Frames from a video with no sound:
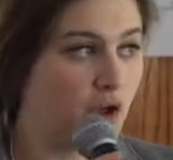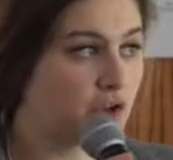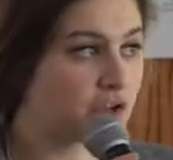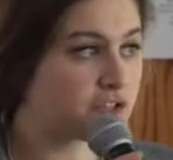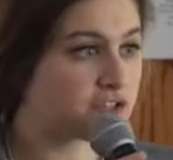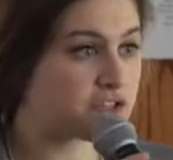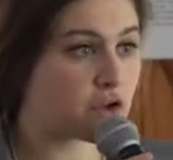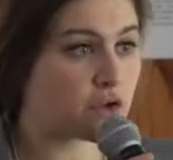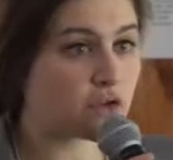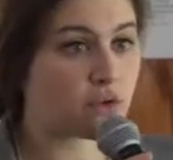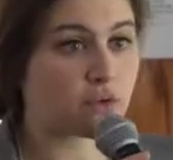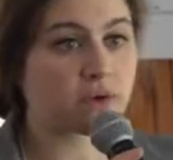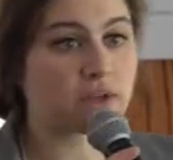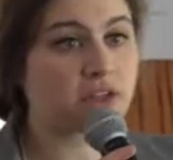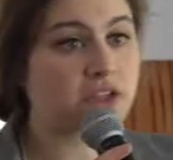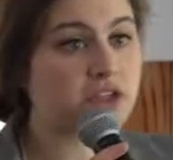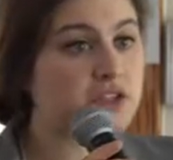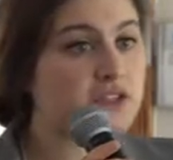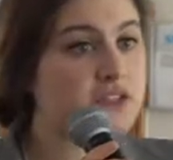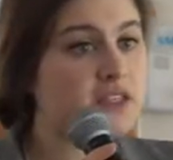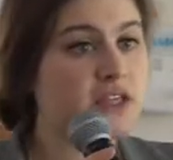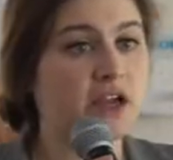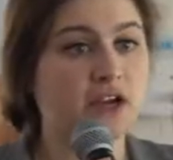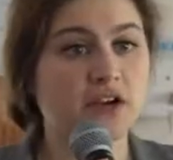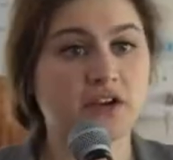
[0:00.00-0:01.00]
So the
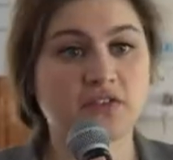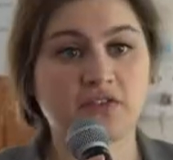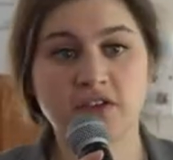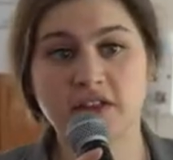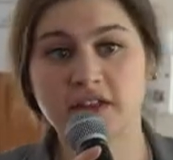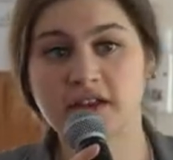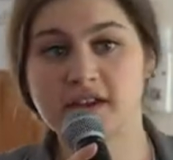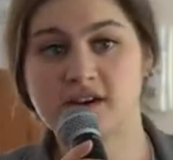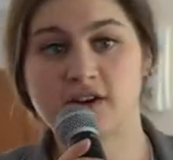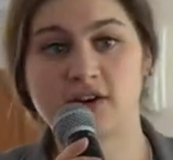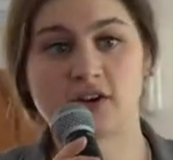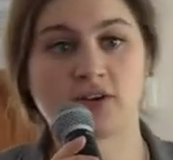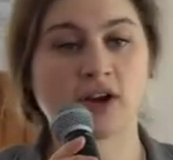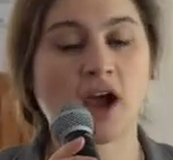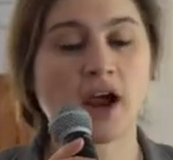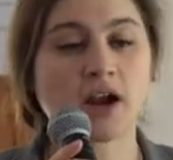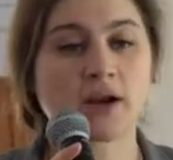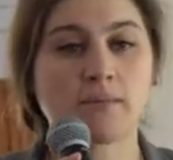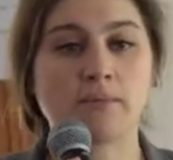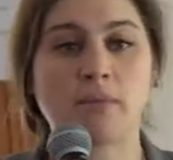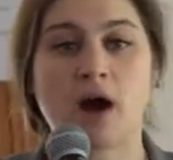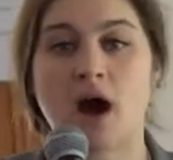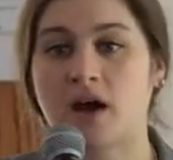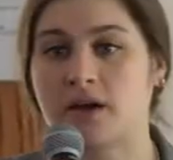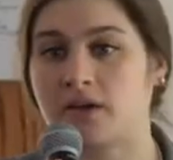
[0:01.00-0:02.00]
religiously unaffiliated are not a
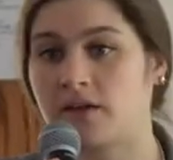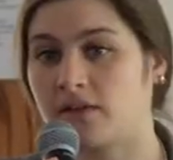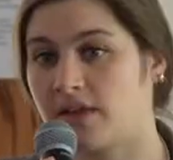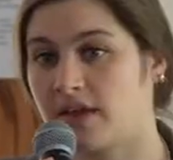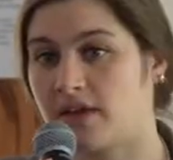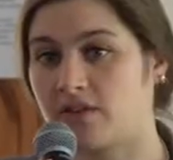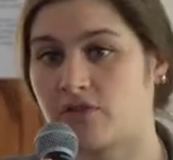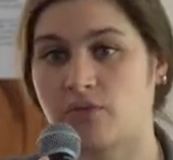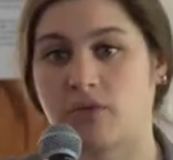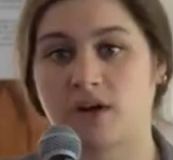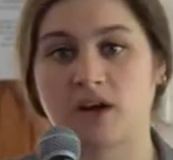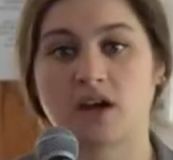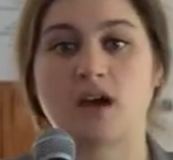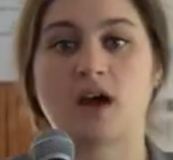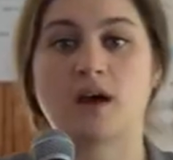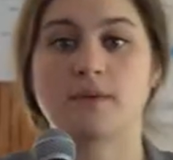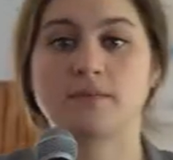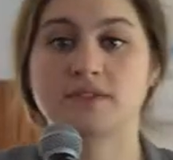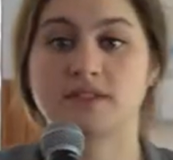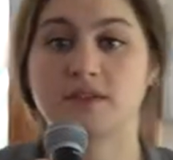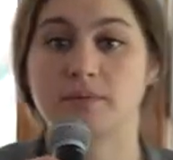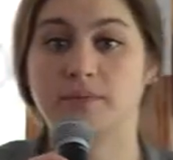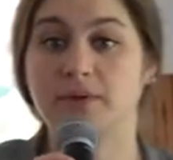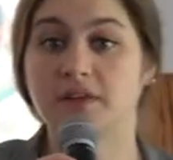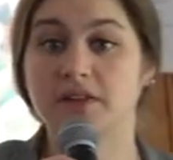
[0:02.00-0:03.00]
monolith when it
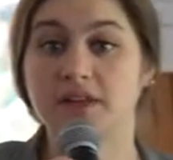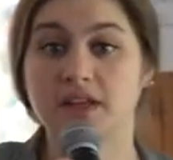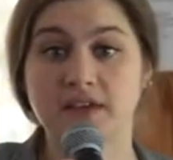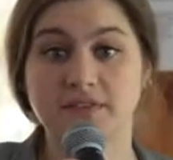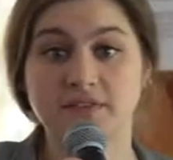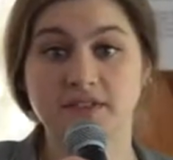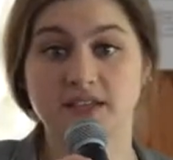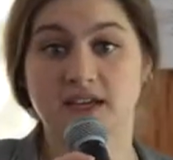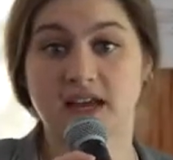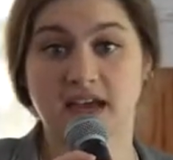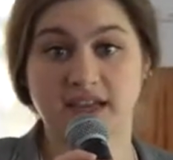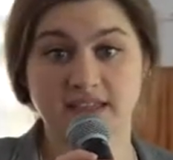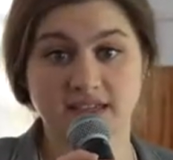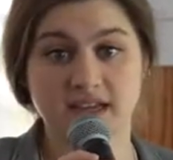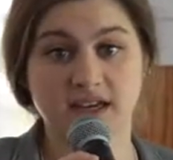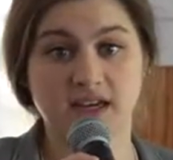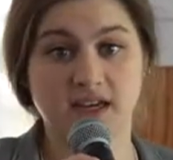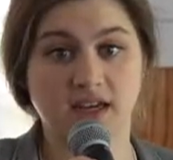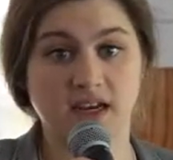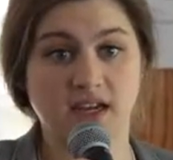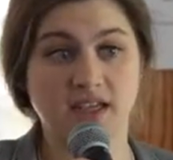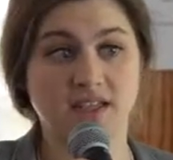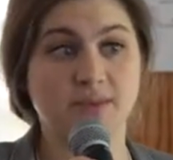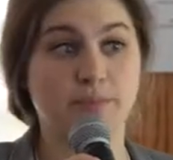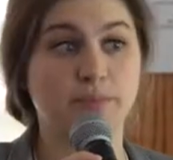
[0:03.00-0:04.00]
comes to beliefs and
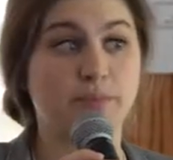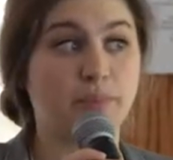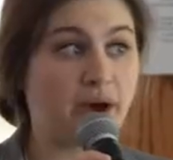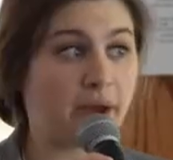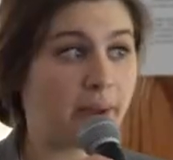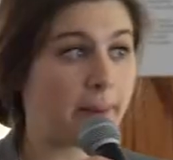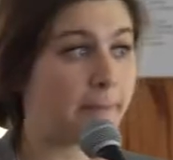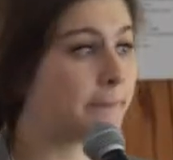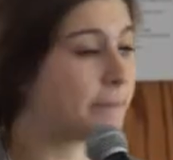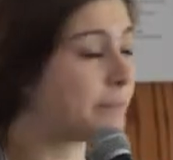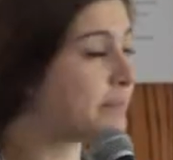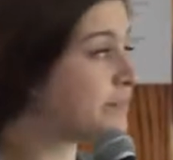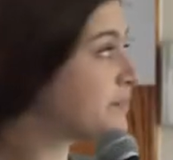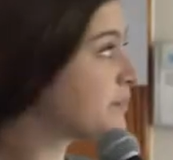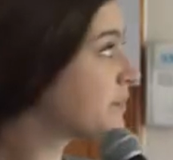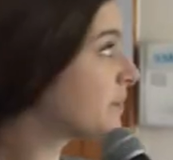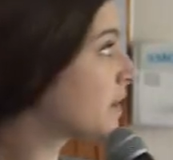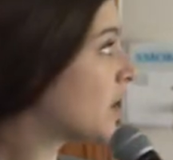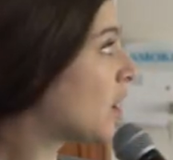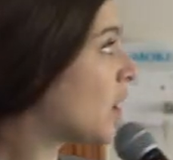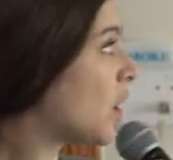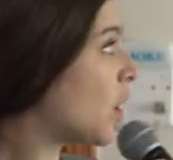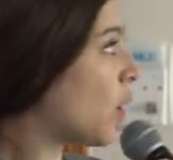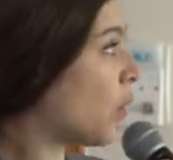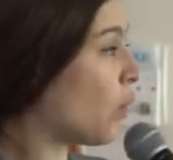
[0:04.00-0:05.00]
identities, but
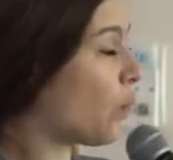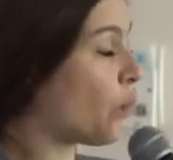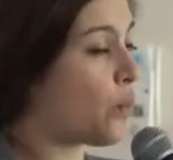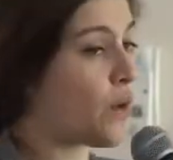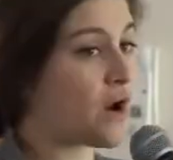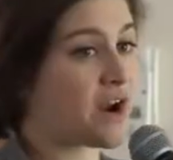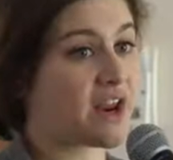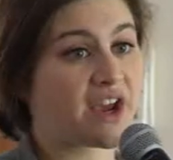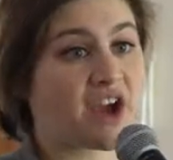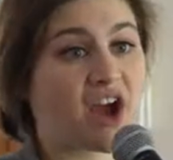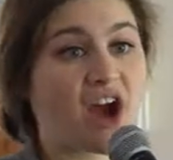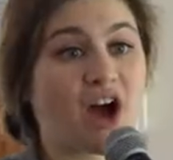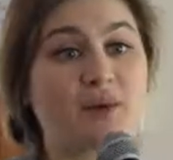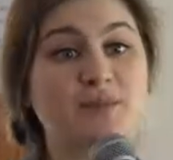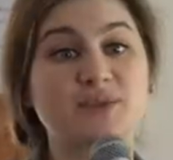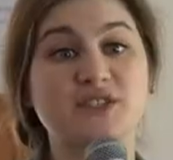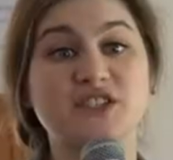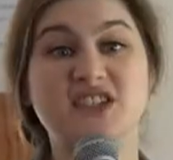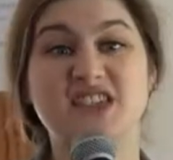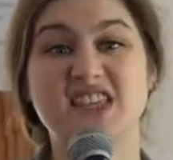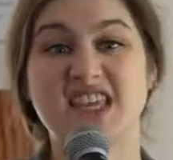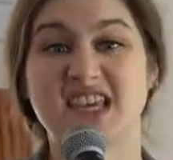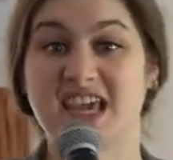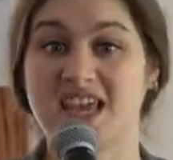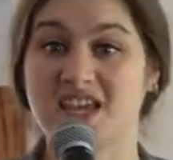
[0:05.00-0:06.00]
when it comes
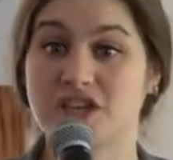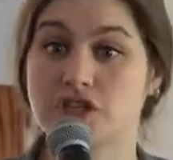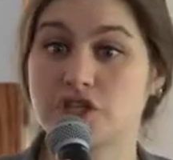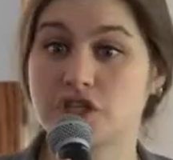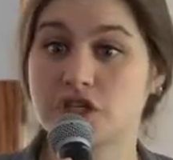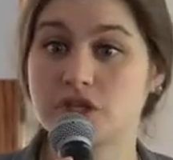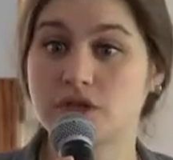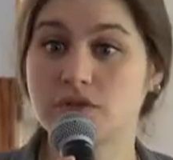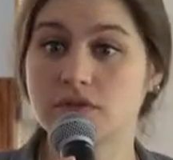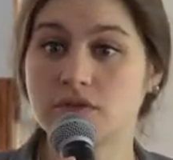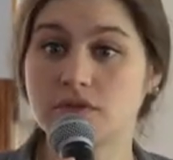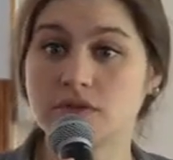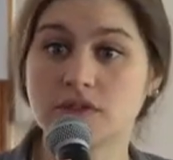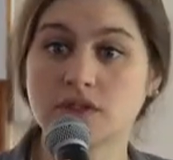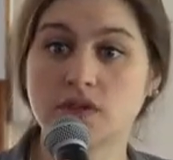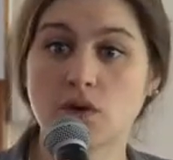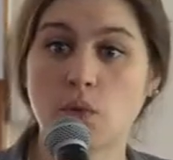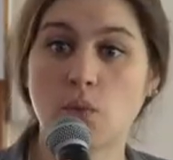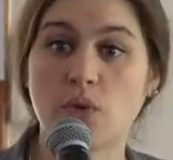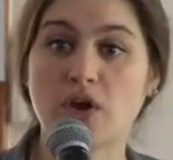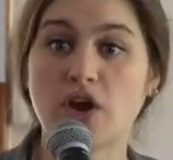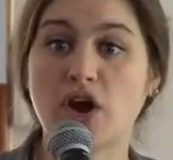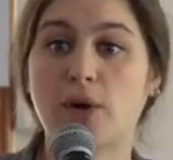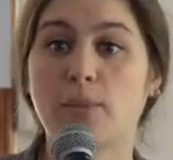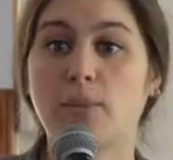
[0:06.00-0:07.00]
to the issues,
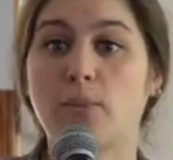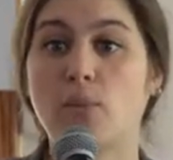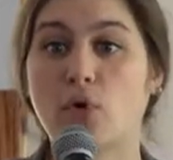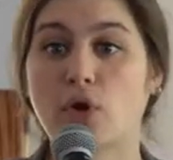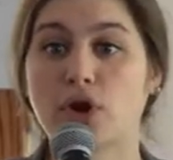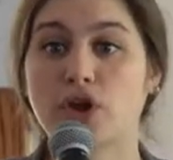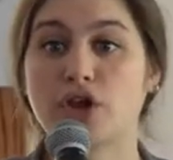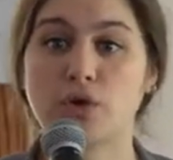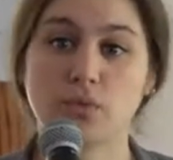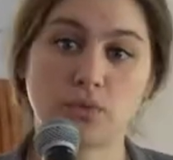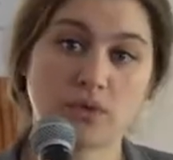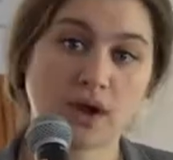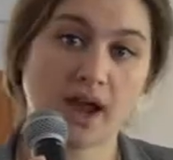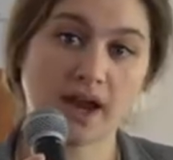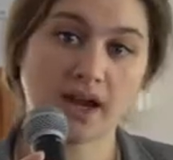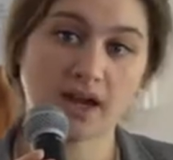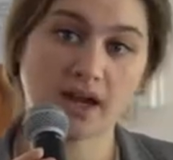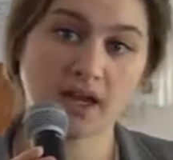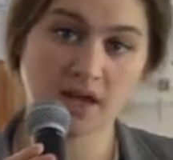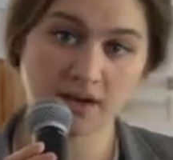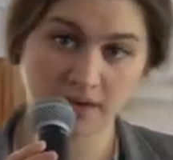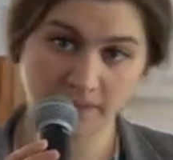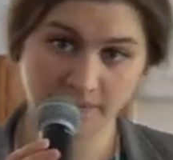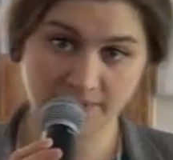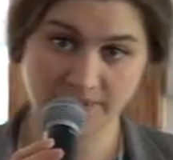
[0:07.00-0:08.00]
we are more
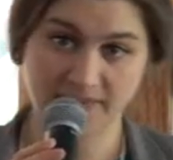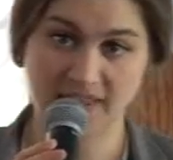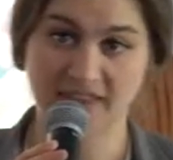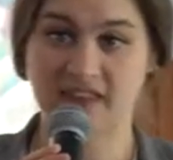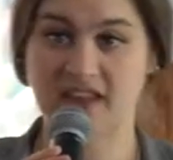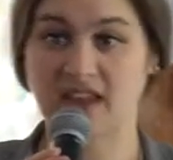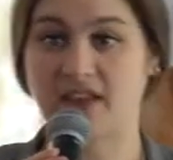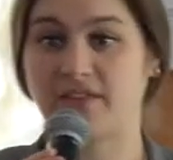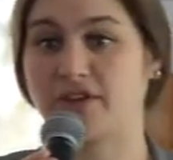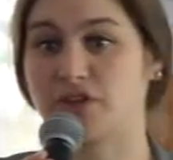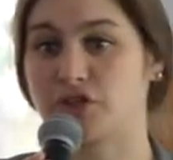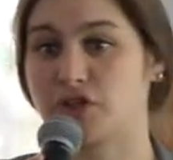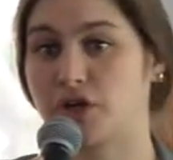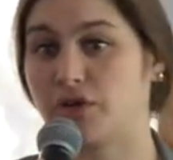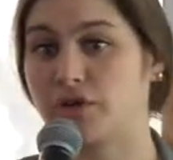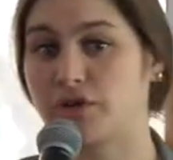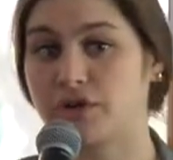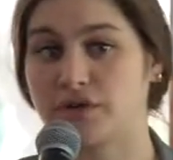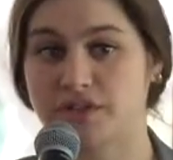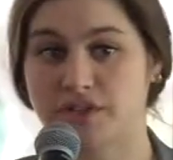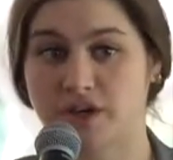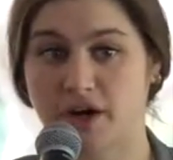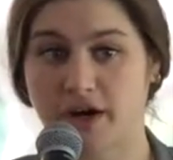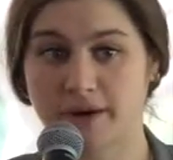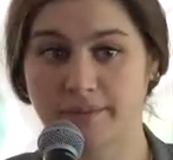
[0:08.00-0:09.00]
united than the
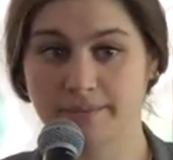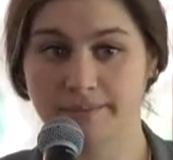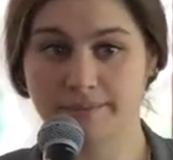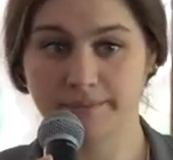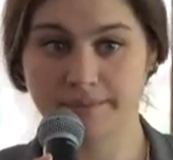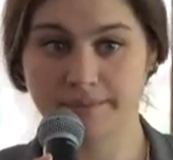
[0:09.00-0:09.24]
evangelicals are,